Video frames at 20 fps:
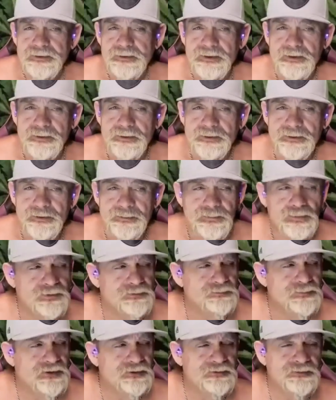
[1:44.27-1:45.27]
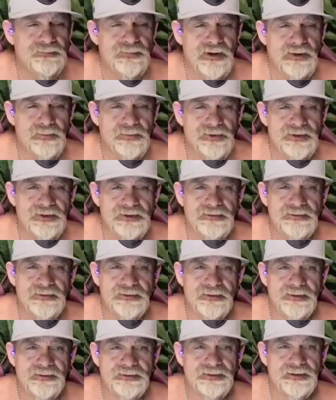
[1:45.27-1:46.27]
we'd been there about a week,
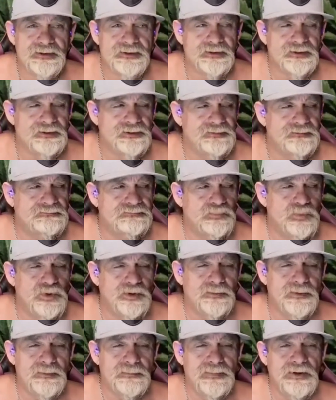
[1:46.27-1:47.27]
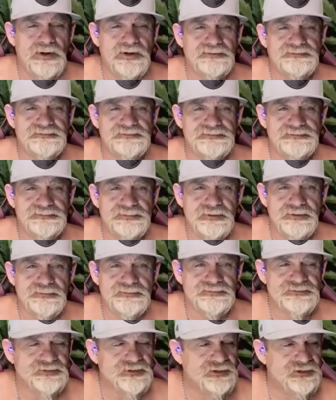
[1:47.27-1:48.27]
and one of my bosses, man,
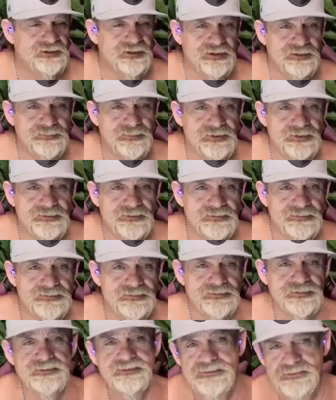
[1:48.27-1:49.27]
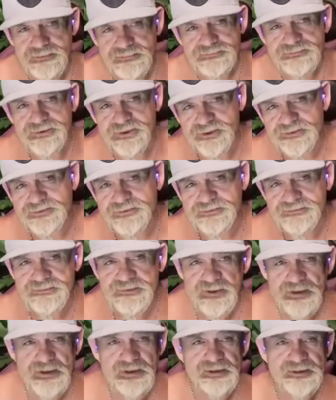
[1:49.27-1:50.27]
was saying, hey, man, you need to go check this
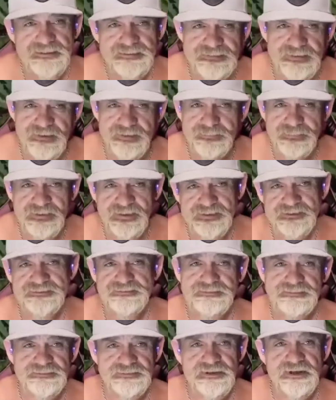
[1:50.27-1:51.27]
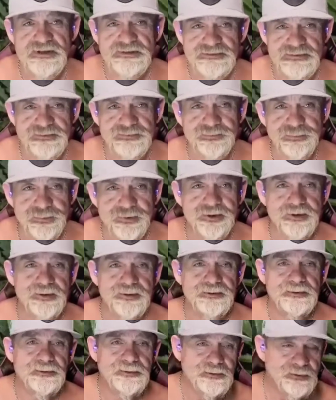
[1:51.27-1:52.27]
guy out. He's got a place that you guys can rent.
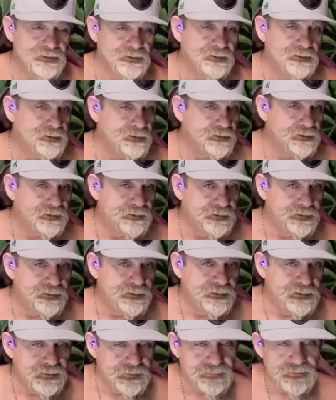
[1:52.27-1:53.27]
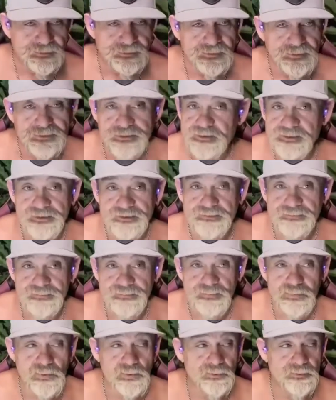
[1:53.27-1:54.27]
I'm like, and
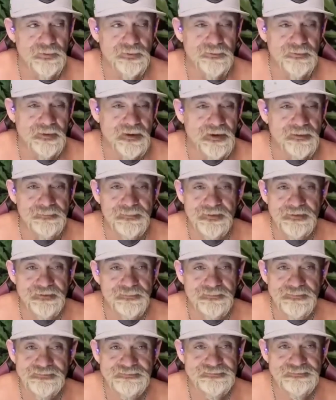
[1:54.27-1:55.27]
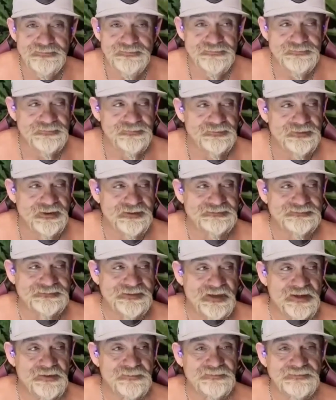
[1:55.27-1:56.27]
where we were at, man, there wasn't, the next
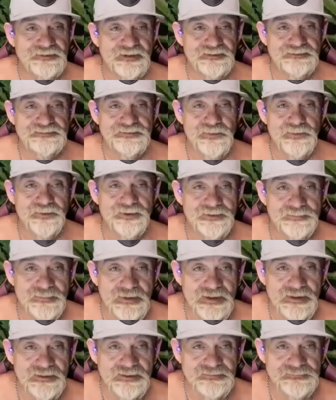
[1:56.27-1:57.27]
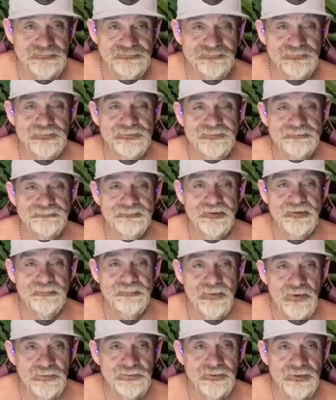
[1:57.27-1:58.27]
town was like 20 miles before you could find a
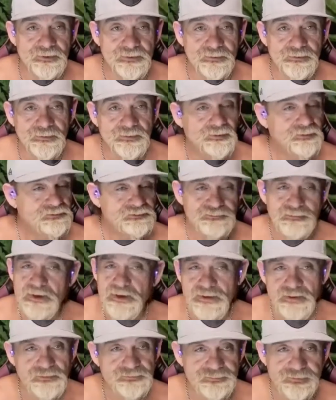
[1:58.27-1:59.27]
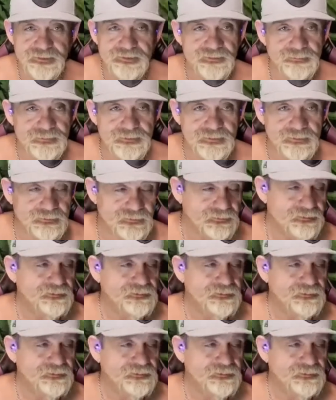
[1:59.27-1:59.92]
motel. Small town, man.